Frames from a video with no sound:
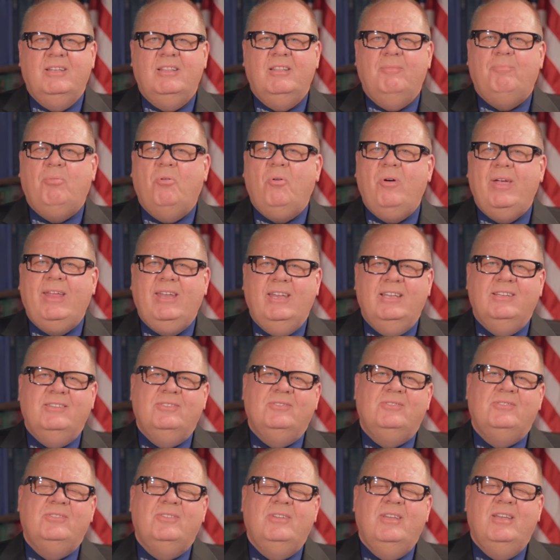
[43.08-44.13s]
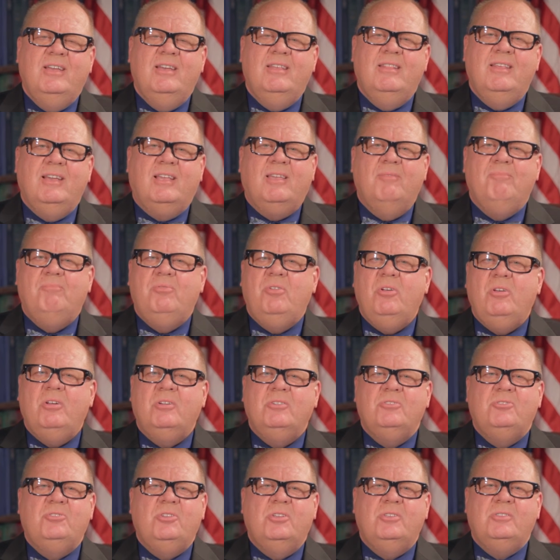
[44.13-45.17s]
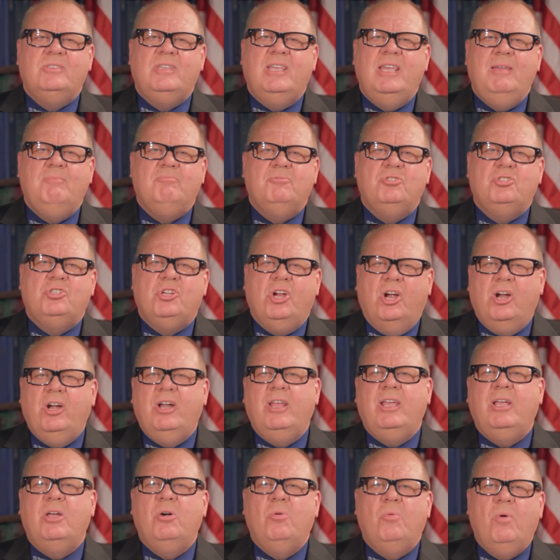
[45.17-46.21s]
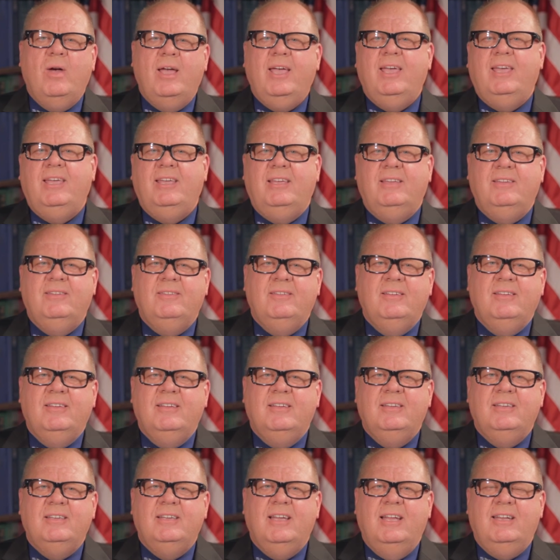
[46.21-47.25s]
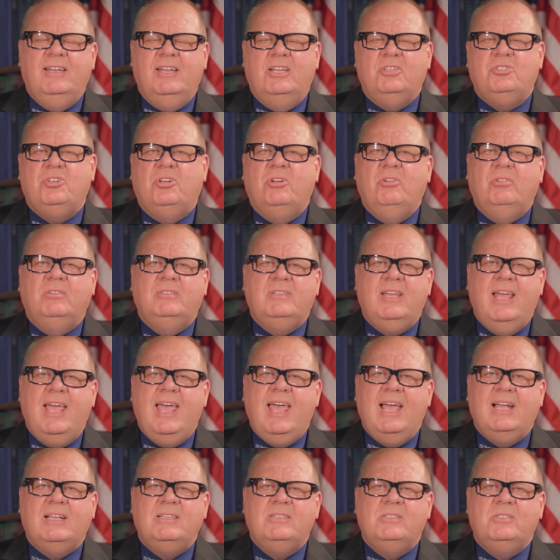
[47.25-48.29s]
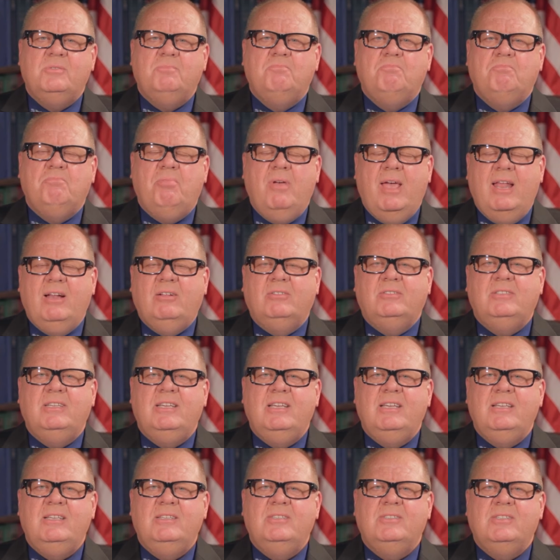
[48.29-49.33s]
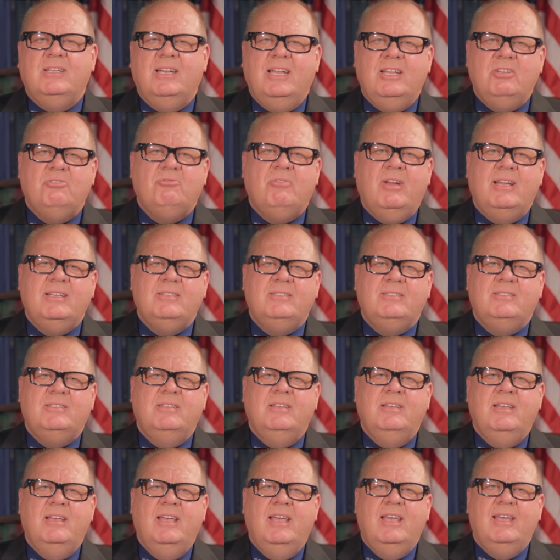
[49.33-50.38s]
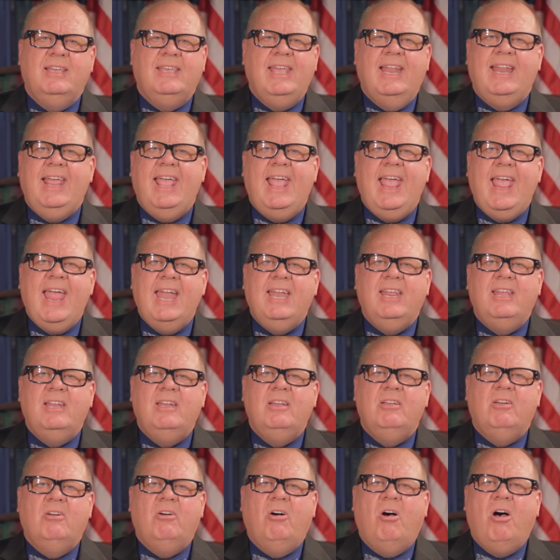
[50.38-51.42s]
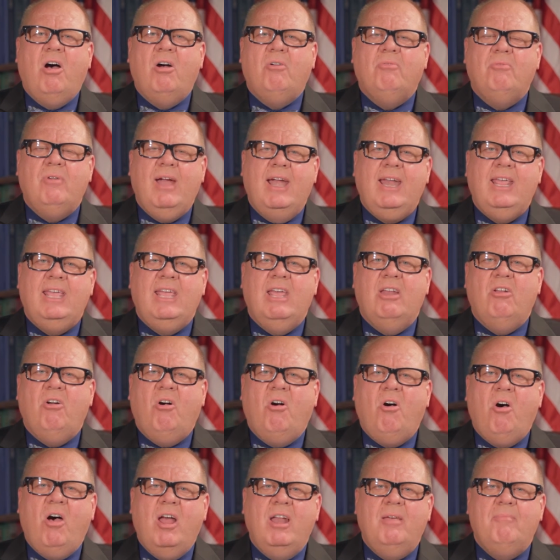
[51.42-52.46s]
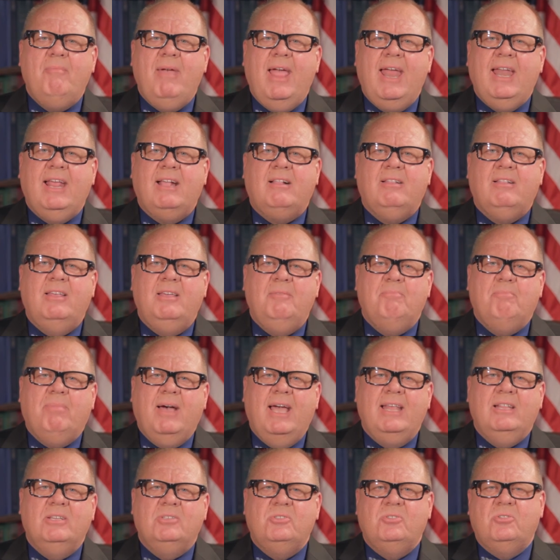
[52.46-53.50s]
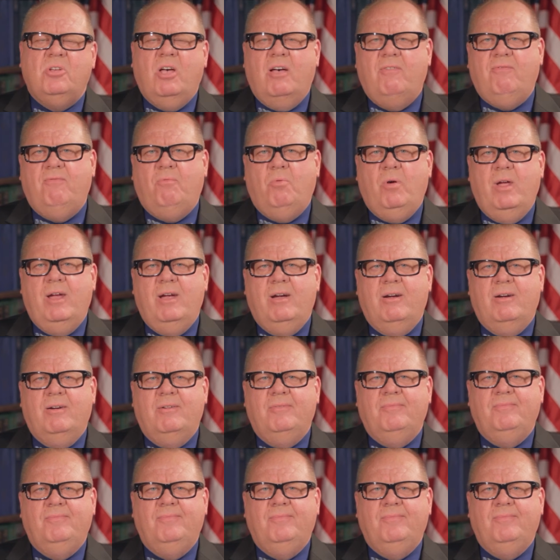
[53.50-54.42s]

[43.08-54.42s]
The point is, the computers just keep churning away. Additional tax, penalties, and interest get added already and automatically by the software.